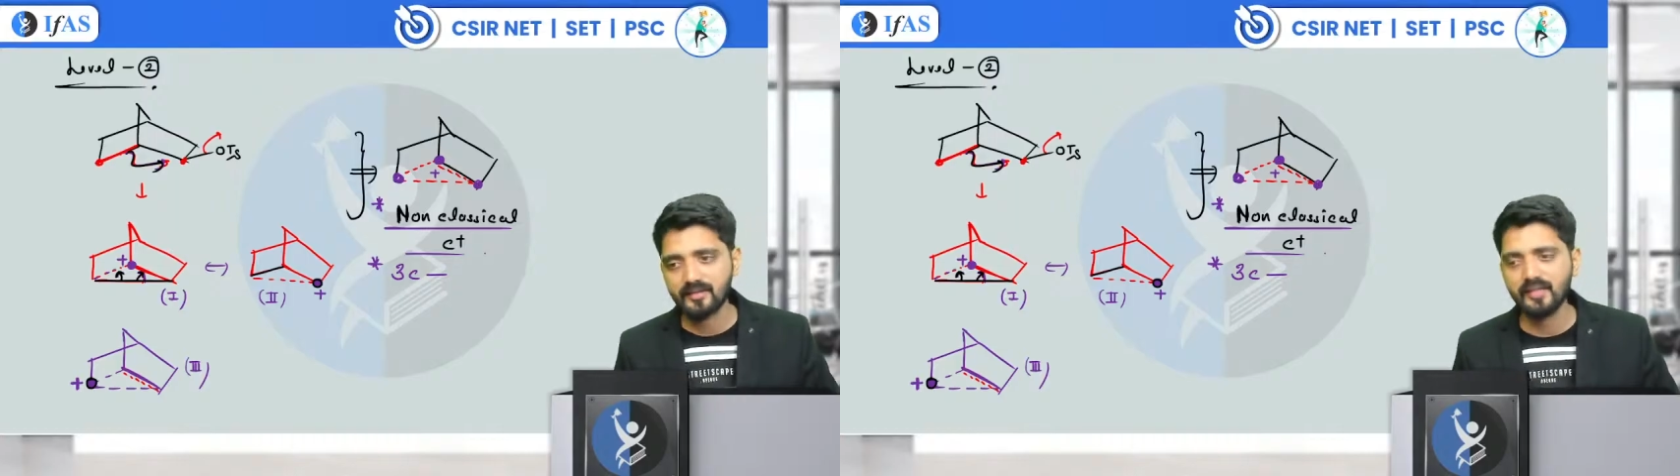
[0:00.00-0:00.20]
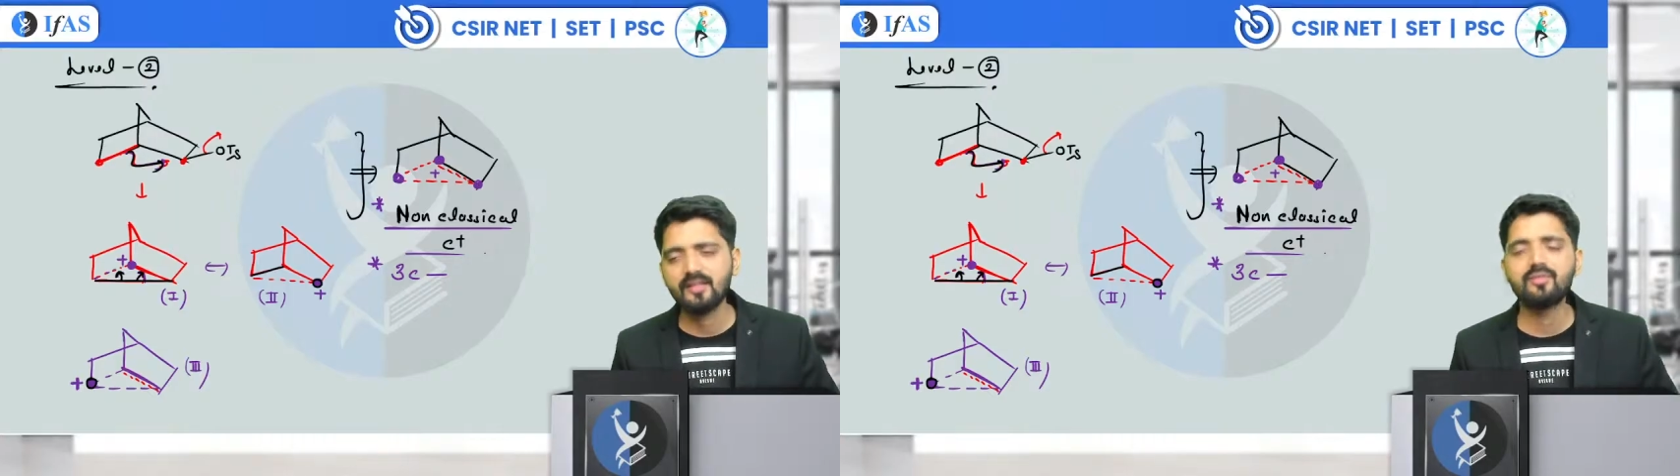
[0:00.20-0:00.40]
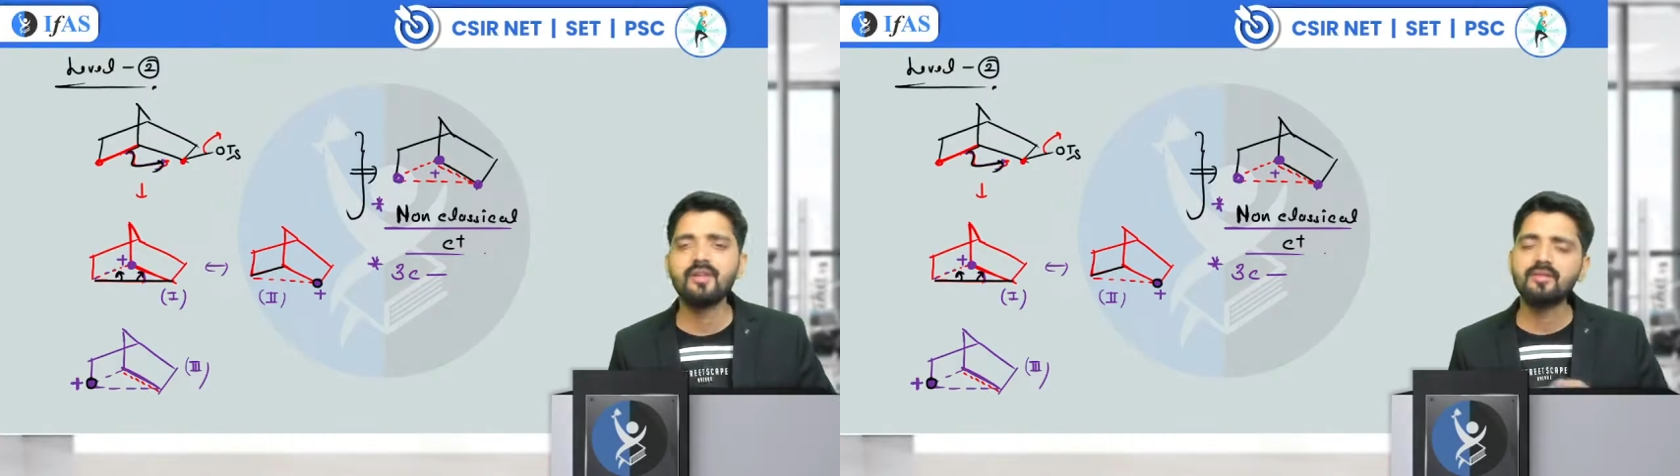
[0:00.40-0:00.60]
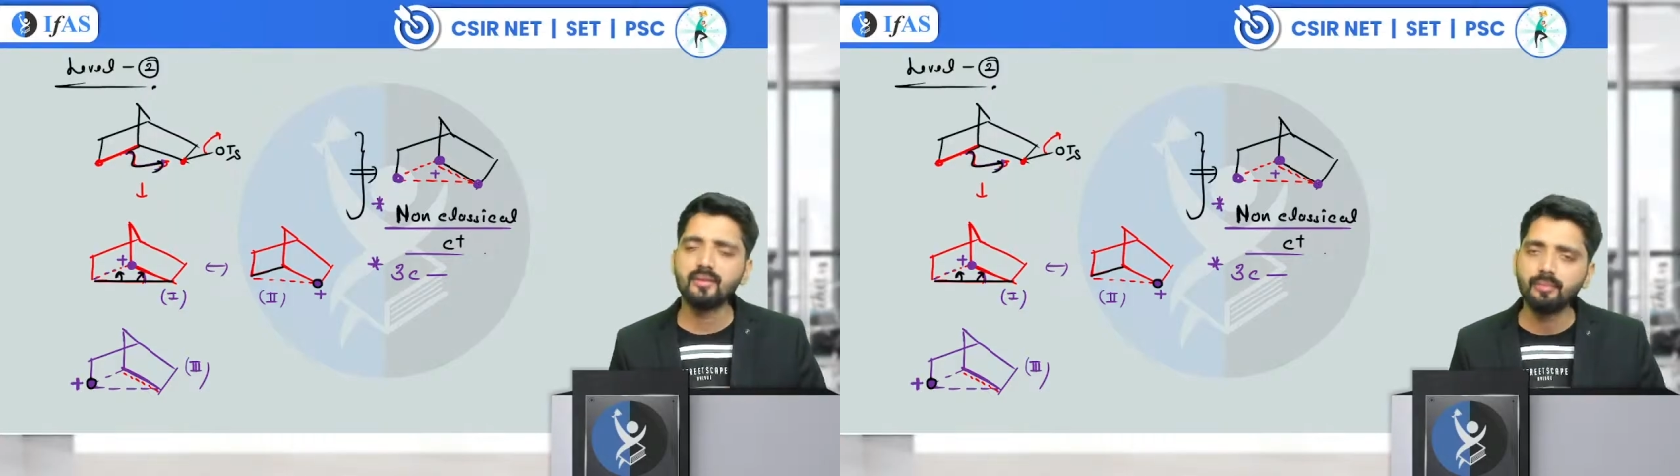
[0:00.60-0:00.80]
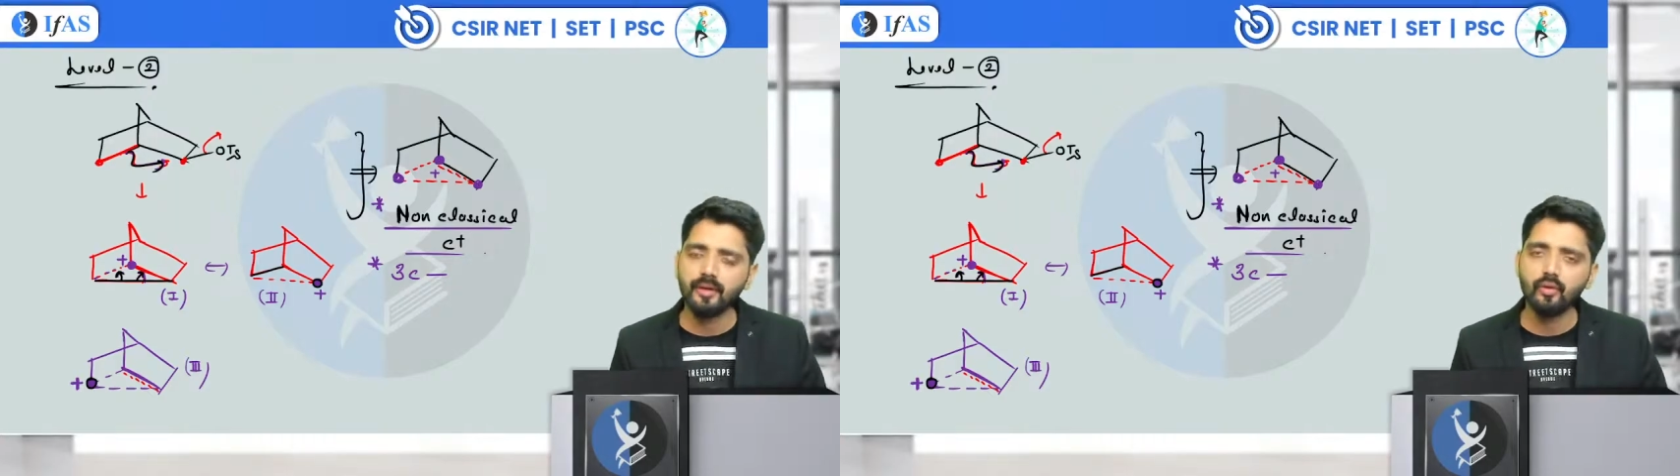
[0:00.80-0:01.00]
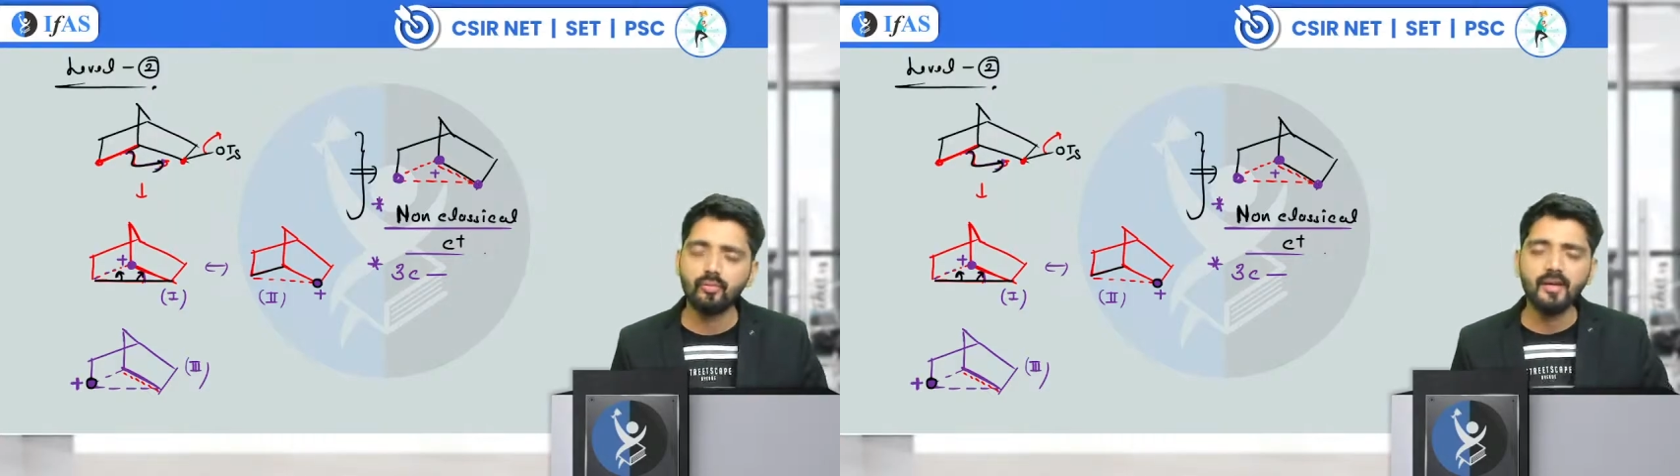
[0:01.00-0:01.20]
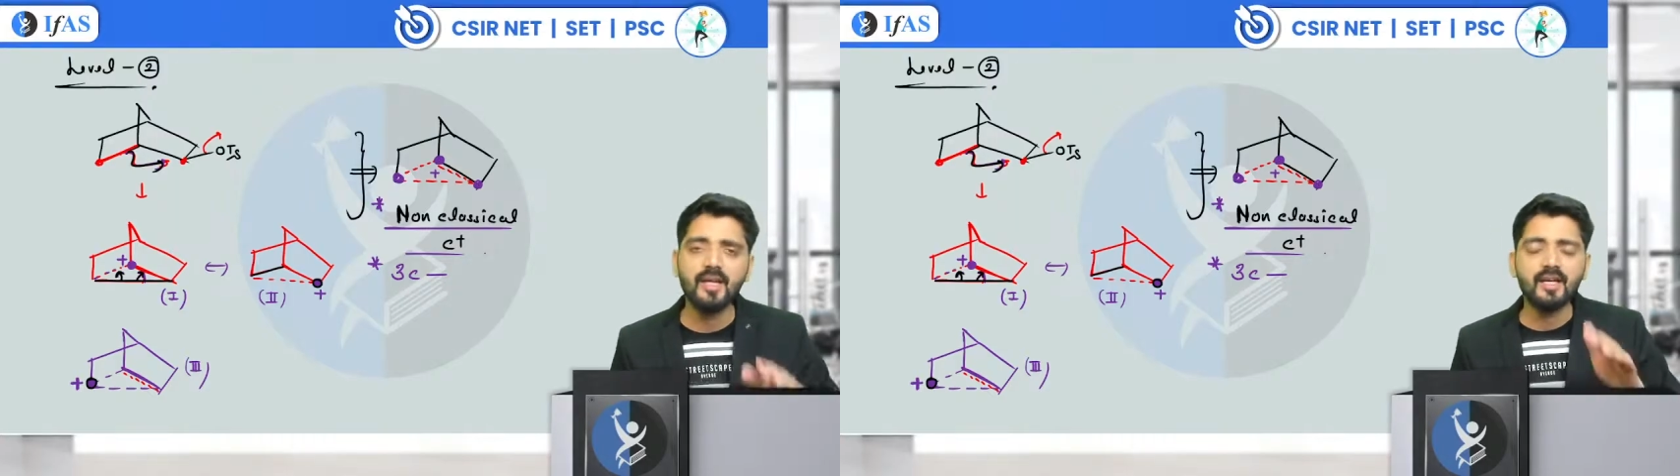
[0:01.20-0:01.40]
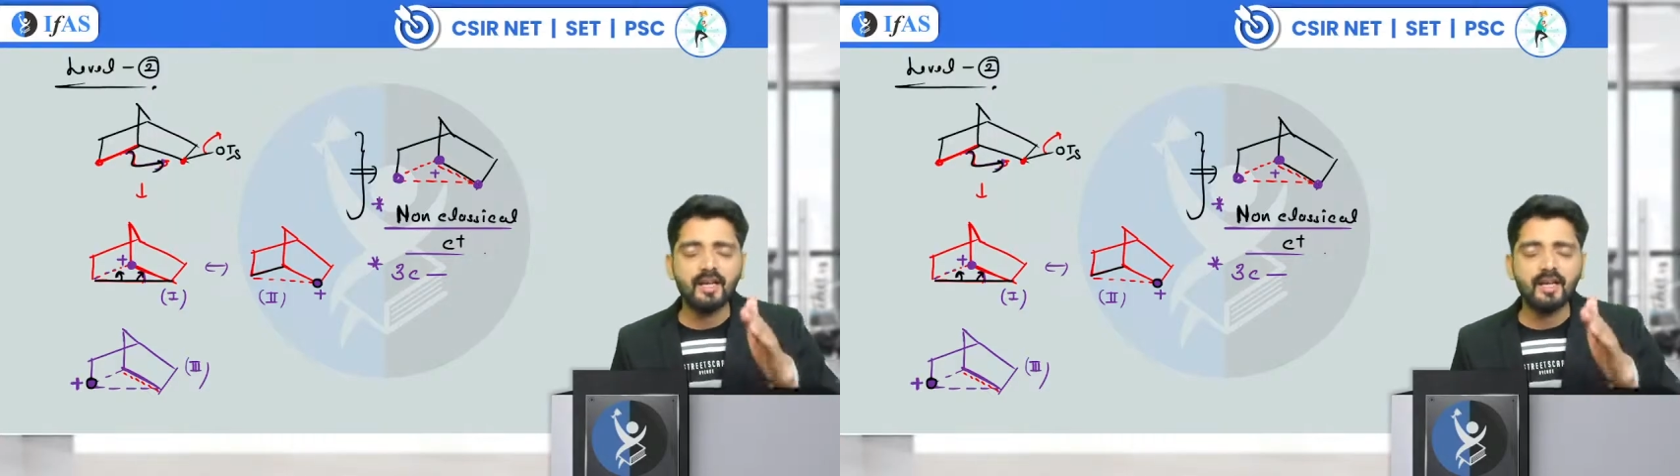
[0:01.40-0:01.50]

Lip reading: See, it's very simple, Ohm.